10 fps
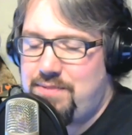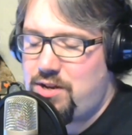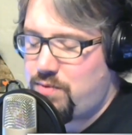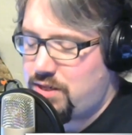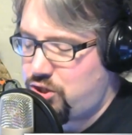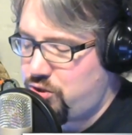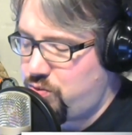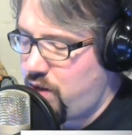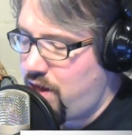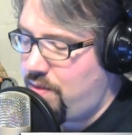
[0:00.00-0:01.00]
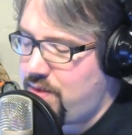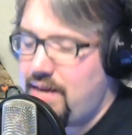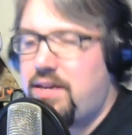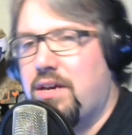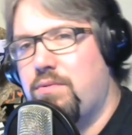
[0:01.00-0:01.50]
Let me know what you
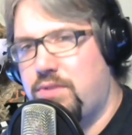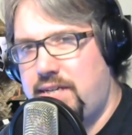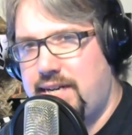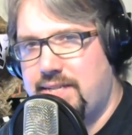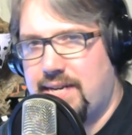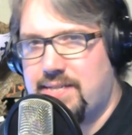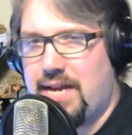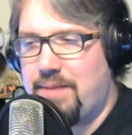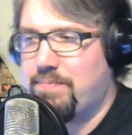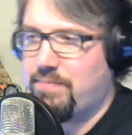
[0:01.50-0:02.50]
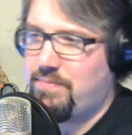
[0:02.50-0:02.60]
think. We'll see you guys next time.